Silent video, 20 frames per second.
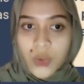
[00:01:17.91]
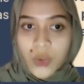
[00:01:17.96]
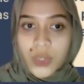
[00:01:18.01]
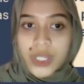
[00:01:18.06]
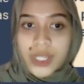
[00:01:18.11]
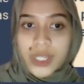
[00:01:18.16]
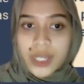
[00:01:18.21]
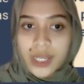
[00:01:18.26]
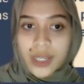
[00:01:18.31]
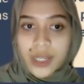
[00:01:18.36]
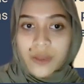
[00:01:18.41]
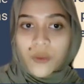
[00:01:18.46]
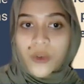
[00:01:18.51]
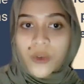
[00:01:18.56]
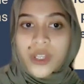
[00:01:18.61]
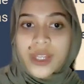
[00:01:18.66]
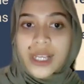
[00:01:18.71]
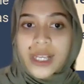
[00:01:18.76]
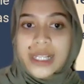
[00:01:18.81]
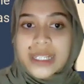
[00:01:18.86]
which met
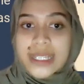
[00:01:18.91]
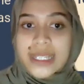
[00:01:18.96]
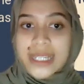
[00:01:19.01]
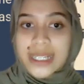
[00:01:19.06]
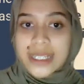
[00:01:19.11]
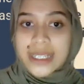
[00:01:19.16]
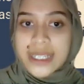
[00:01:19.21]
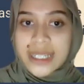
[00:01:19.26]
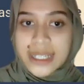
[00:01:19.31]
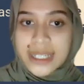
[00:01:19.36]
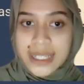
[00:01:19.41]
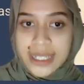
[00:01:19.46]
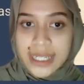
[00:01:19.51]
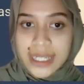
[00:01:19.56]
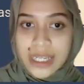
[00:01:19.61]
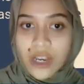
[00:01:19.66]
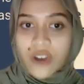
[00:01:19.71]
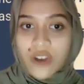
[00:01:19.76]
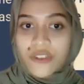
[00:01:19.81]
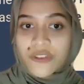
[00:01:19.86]
with a
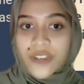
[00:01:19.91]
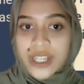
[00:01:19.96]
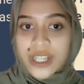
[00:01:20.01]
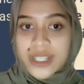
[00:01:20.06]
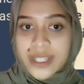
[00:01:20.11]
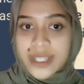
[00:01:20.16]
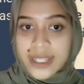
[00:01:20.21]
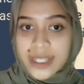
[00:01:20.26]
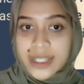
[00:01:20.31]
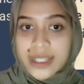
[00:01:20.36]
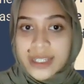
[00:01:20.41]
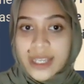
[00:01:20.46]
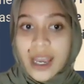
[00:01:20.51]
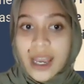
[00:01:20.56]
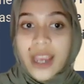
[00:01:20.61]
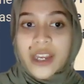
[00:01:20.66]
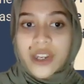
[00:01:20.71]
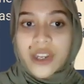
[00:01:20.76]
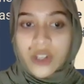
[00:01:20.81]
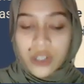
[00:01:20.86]
tendency of fascist
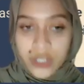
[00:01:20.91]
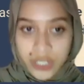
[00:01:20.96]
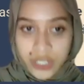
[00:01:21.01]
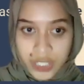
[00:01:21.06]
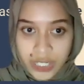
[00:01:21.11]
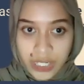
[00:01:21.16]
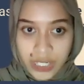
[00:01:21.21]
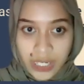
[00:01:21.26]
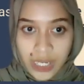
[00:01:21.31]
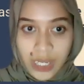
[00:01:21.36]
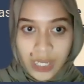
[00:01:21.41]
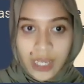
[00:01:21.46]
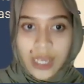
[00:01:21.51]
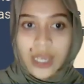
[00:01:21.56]
ideology,